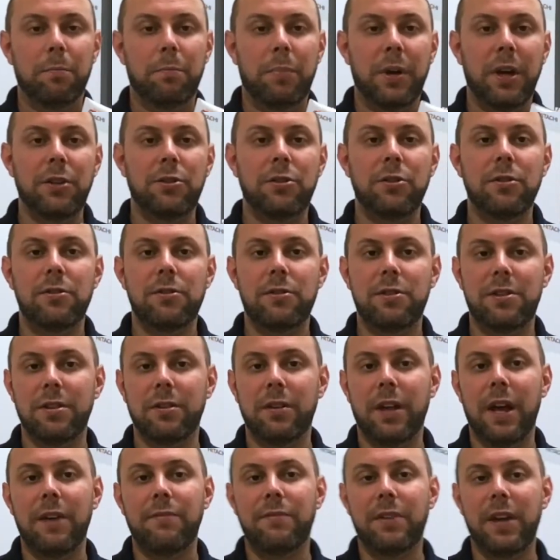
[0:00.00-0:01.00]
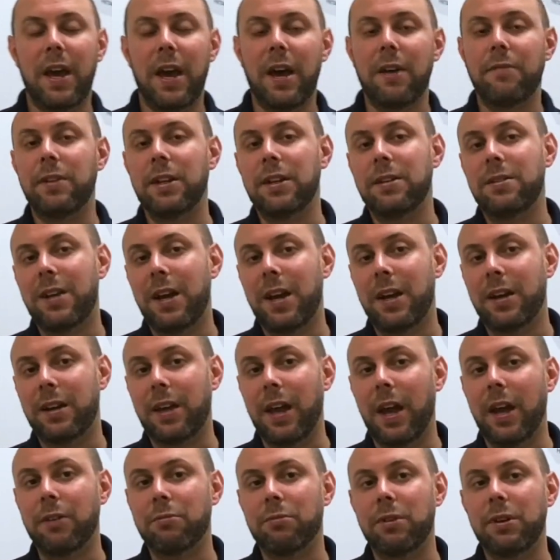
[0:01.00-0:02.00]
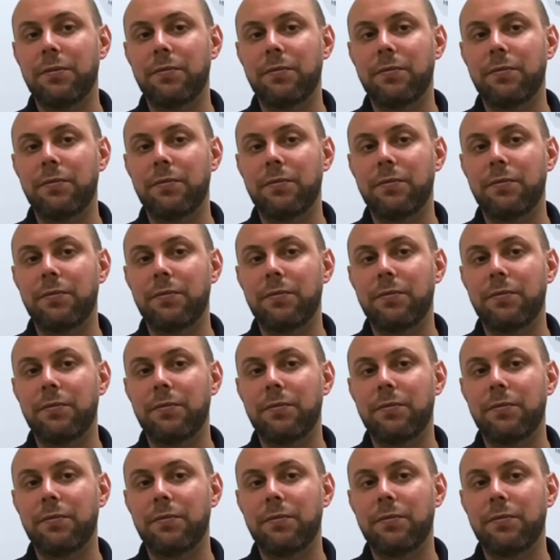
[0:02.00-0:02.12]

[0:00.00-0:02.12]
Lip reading: Patients still have to have an intact gag